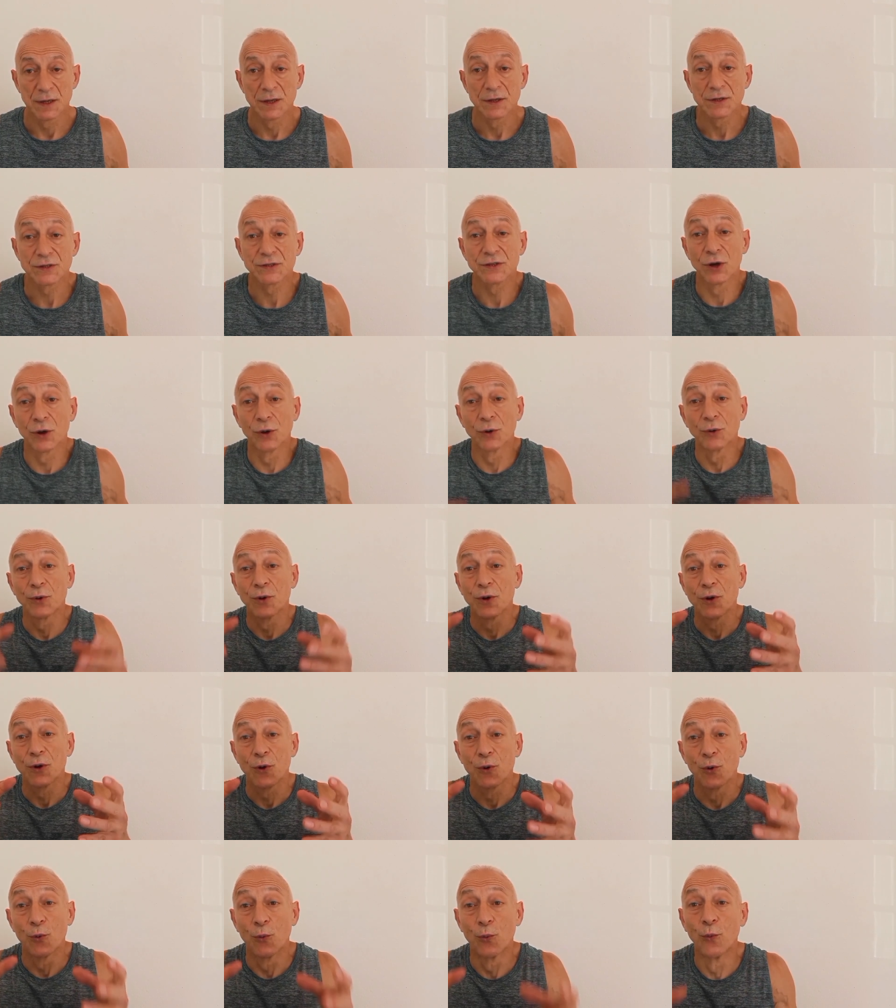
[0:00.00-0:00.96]

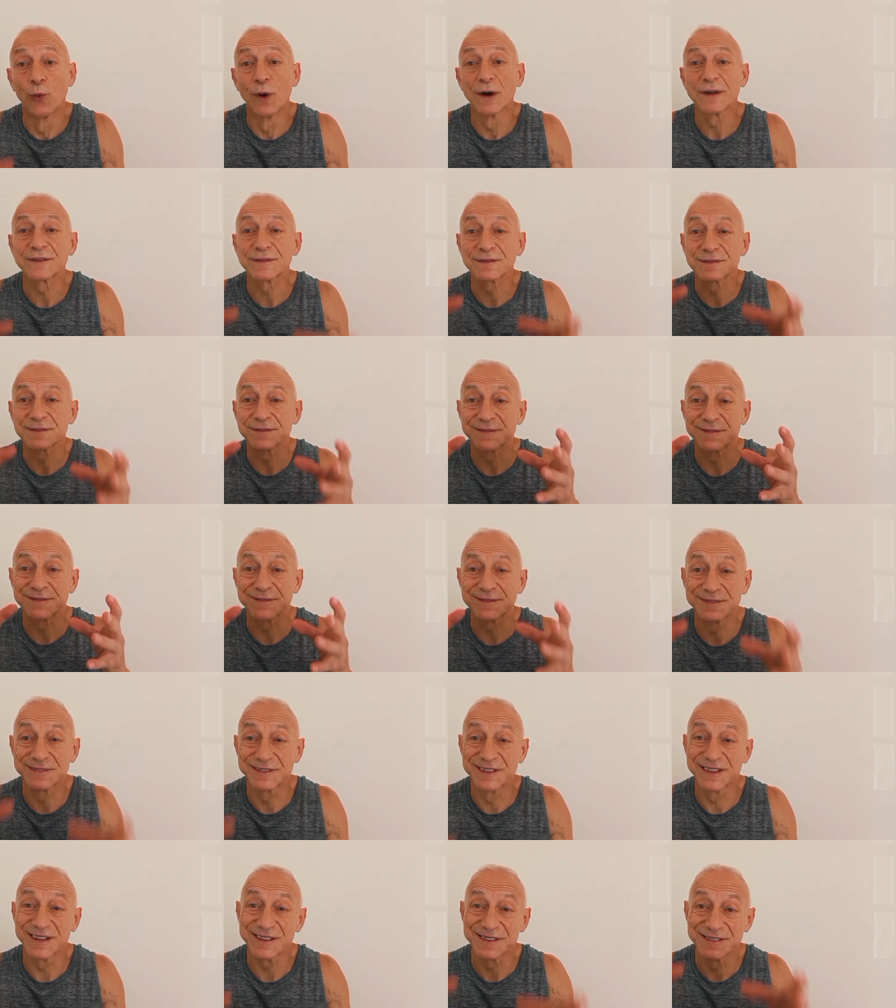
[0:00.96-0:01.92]
So, what
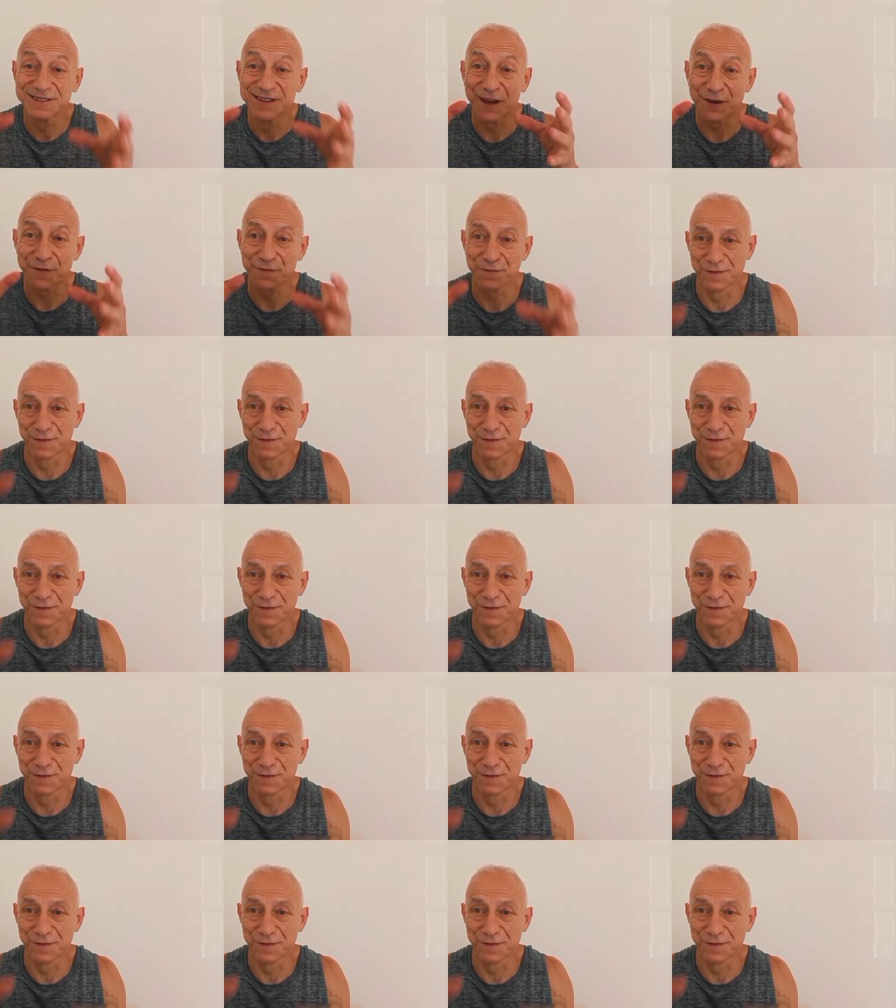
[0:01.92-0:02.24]
did they